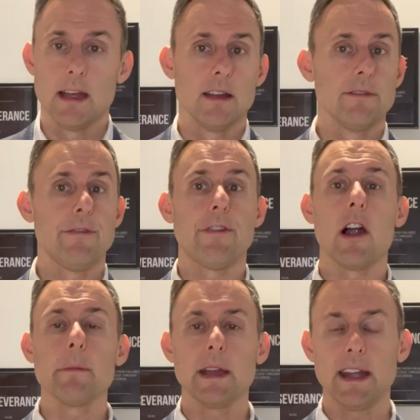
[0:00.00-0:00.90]

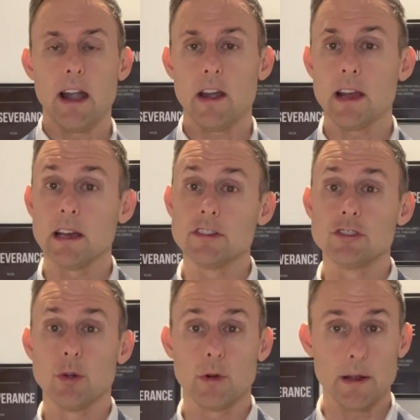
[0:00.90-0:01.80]
Farming an area and
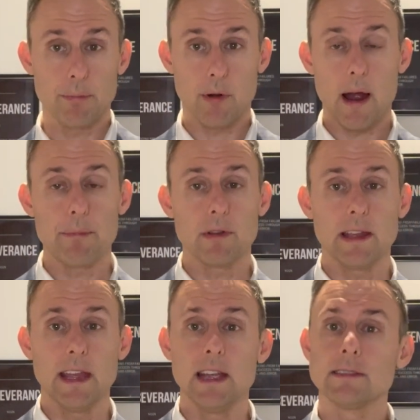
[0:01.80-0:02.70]
doing it
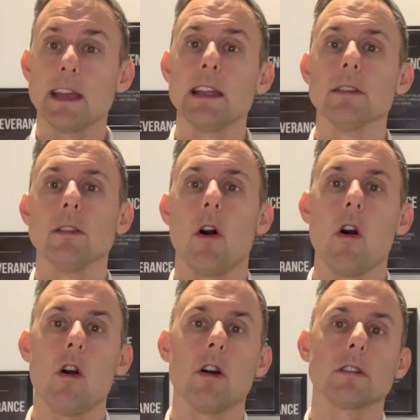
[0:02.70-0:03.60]
properly is a
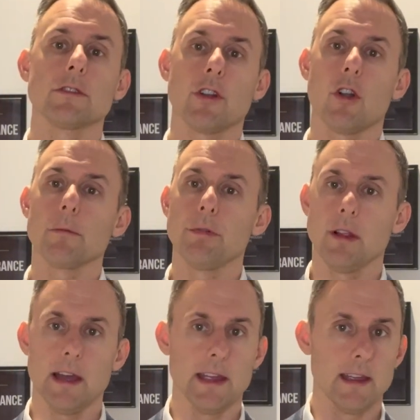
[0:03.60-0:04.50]
long-term
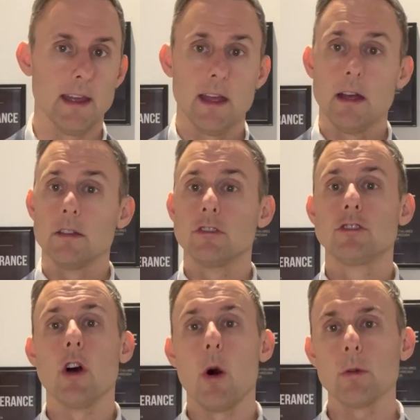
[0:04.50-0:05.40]
play.
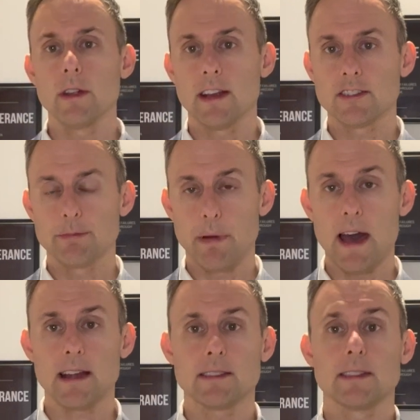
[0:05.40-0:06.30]
Don't
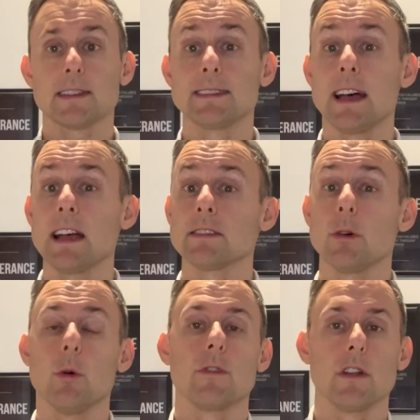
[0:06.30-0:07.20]
expect success
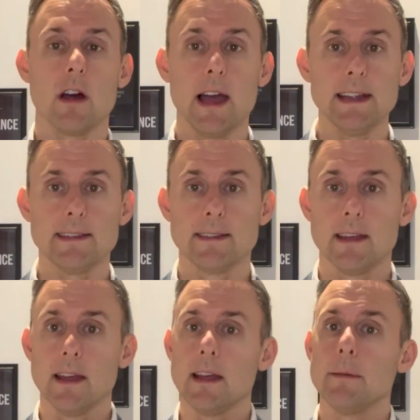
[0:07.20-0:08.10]
overnight.
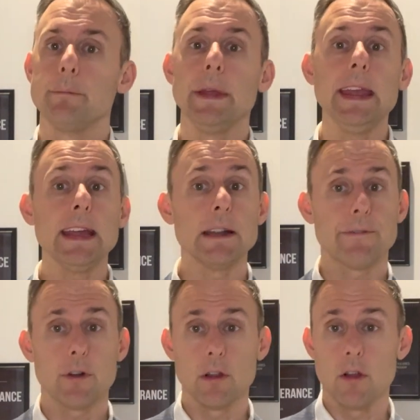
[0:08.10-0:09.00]
Be in it
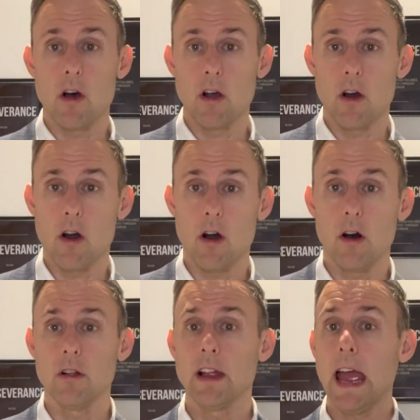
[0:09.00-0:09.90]
for the long
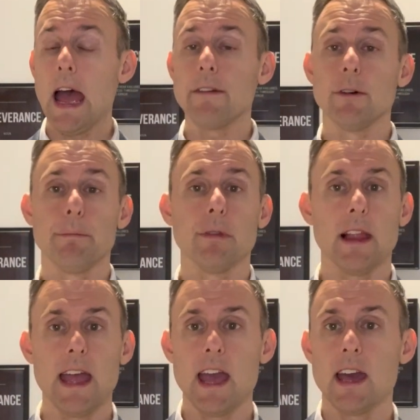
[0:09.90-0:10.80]
haul. Have a
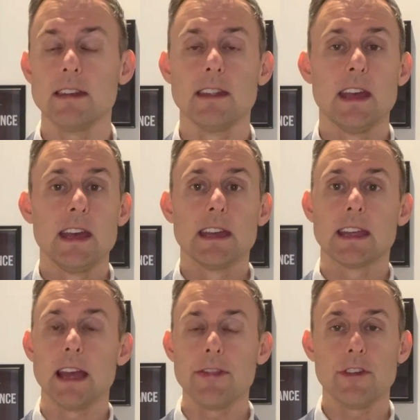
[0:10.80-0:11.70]
plan.
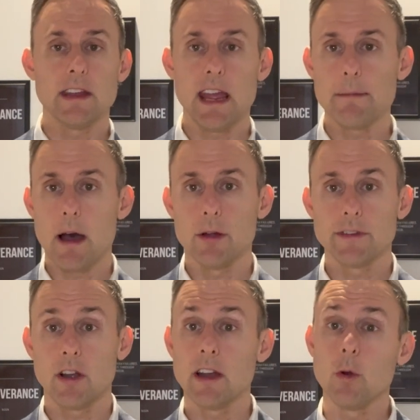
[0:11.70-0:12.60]
Get the name out
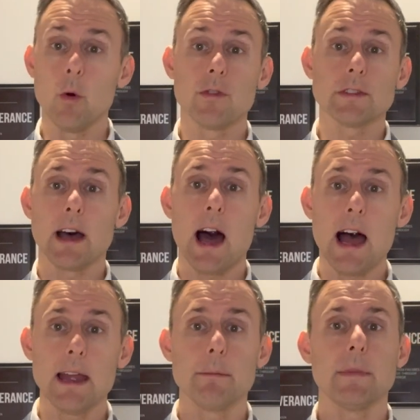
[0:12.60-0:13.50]
there. And over
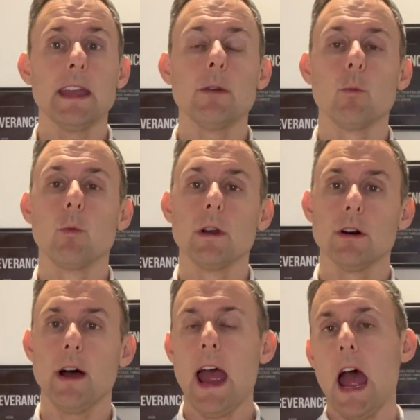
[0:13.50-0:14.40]
time, it
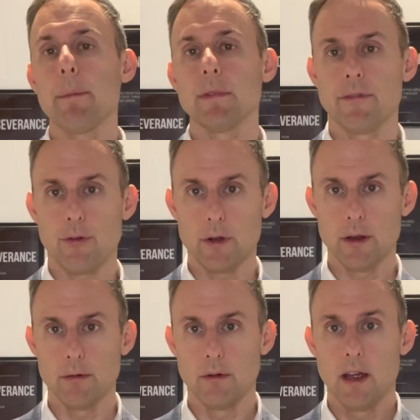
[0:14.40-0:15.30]
will happen for you.